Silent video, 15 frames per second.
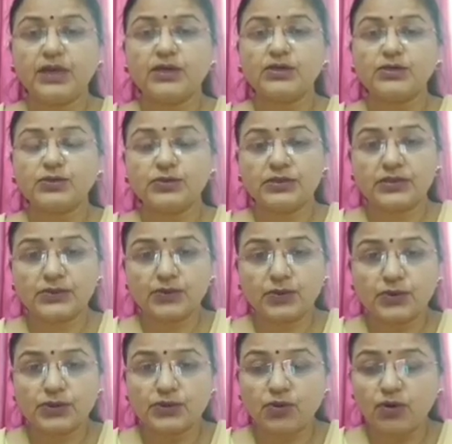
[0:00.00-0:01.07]
So this
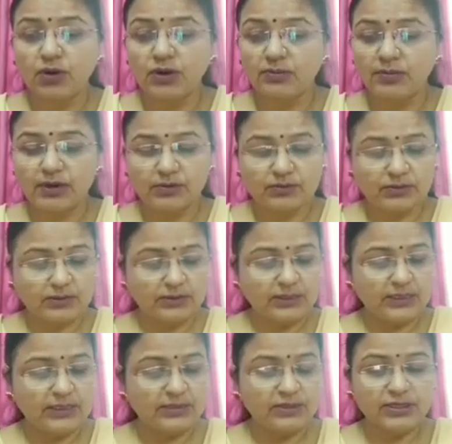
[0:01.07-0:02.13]
was all about
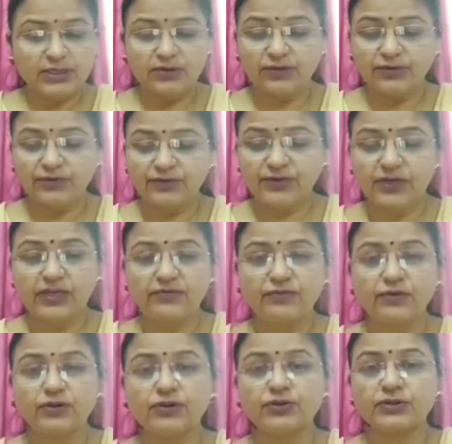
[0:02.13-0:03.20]
riddle of 3
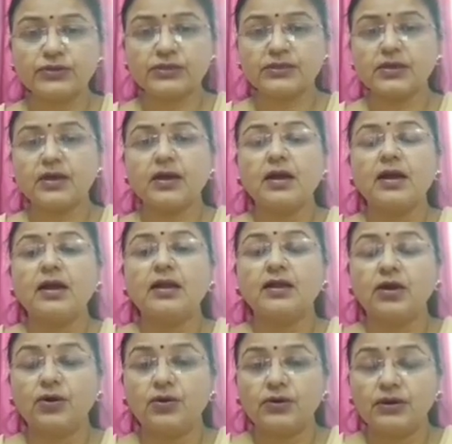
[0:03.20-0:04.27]
photos.
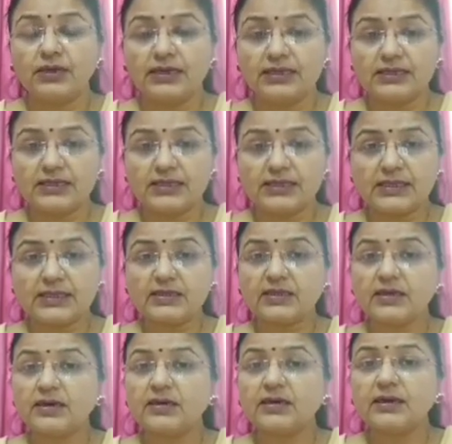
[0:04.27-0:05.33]
Now let us see
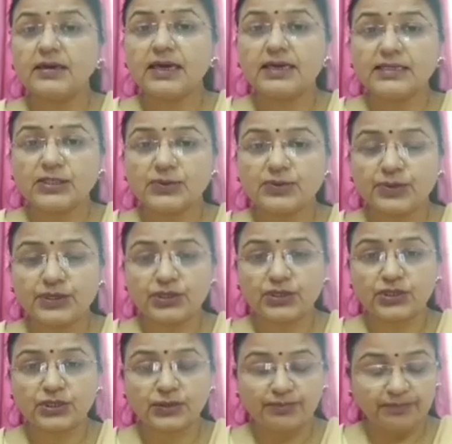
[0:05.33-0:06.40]
the last picture.